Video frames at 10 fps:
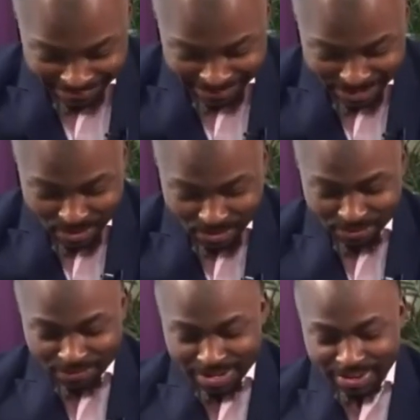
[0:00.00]

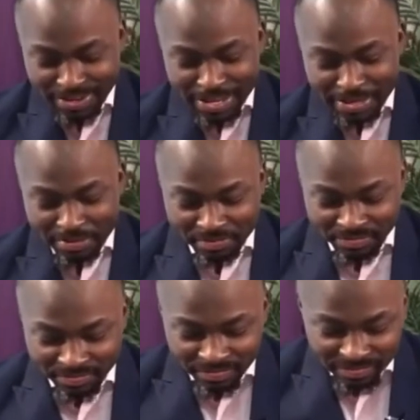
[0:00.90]
glorify your name.
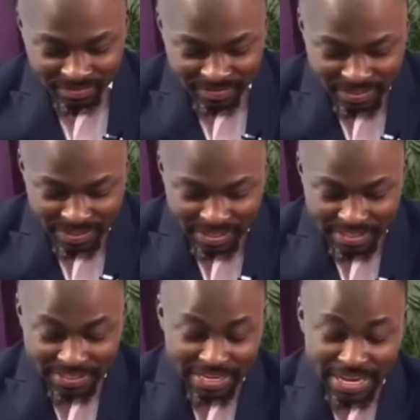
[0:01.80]

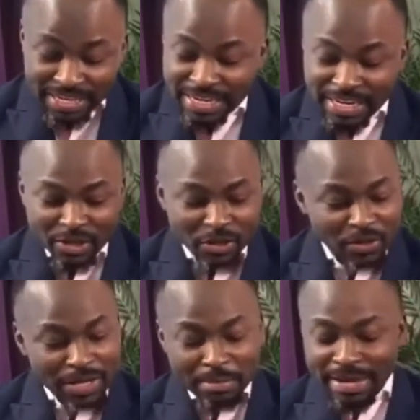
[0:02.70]
Zana
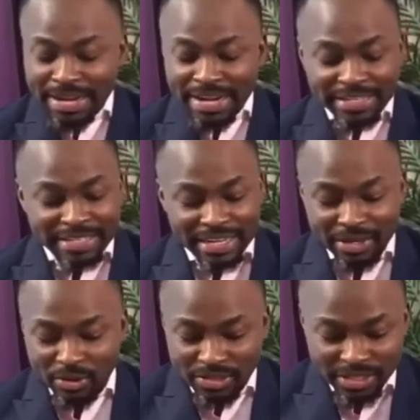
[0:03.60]
kole
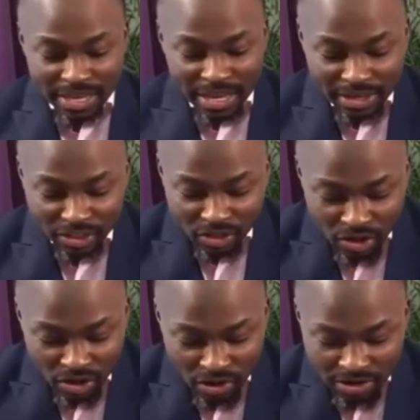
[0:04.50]
balategos
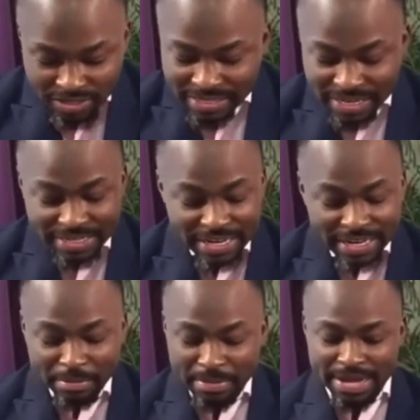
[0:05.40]
kejdo oxa
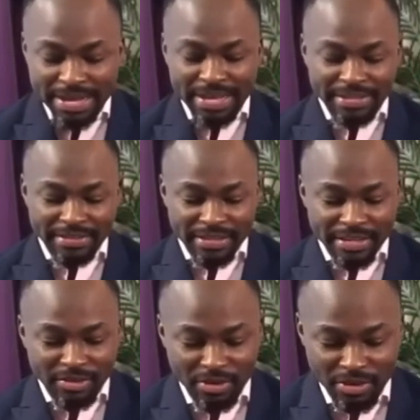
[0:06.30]
delemai.
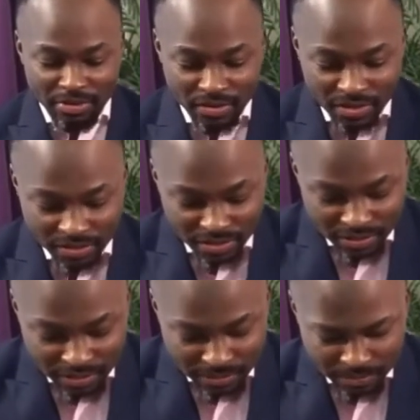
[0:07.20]
Thank you, Lord
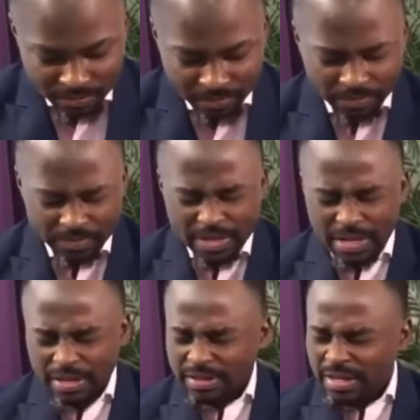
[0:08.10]
Jesus.
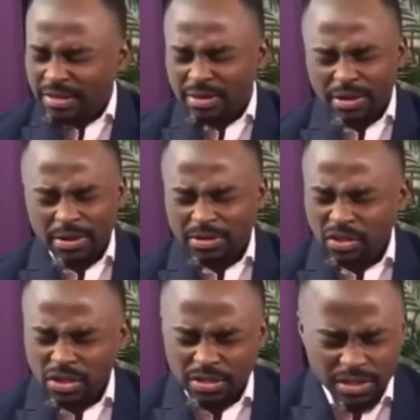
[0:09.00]
Thank you, Lord
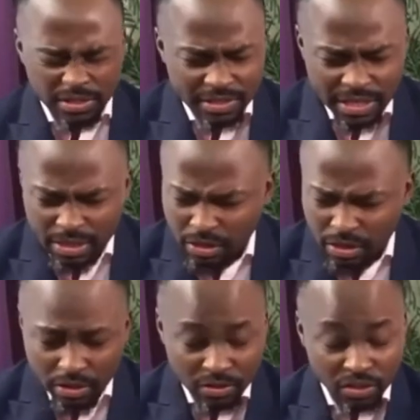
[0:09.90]
Jesus. Thank you,
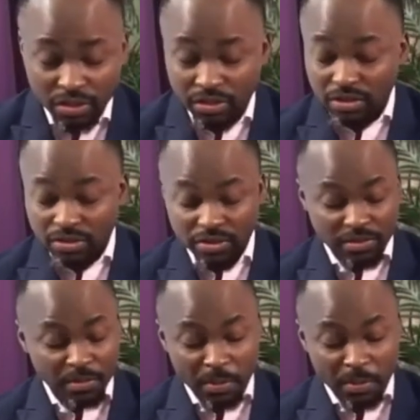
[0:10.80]
Lord Jesus.